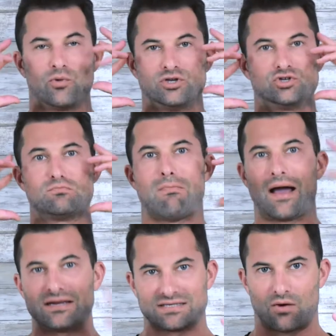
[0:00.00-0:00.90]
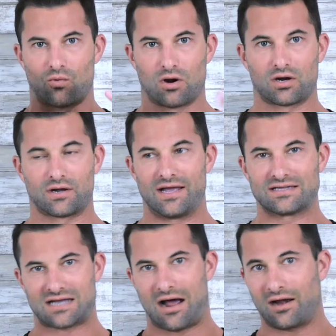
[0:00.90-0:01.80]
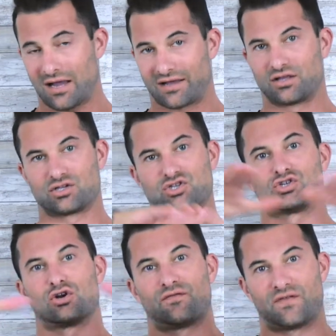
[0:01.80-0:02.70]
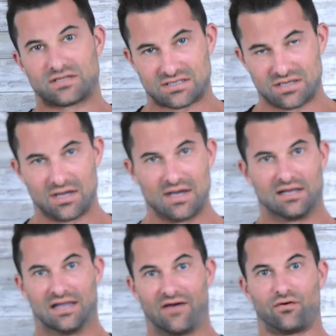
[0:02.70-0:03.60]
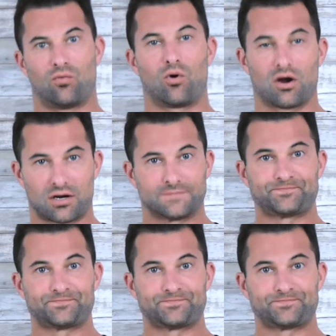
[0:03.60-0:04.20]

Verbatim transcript: when we do mindset work, it's kind of like the surface level work.